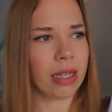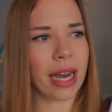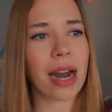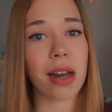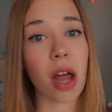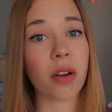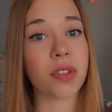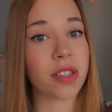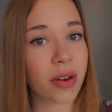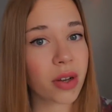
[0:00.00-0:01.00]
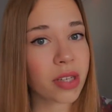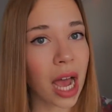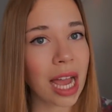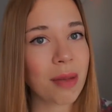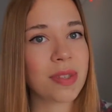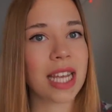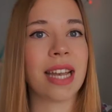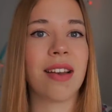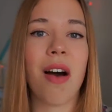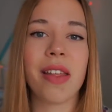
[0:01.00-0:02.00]
it had a lot of stereotypes
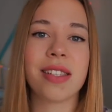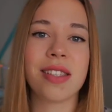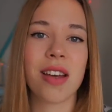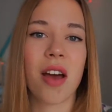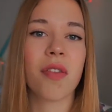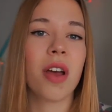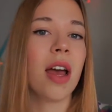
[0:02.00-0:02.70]
and all that stuff.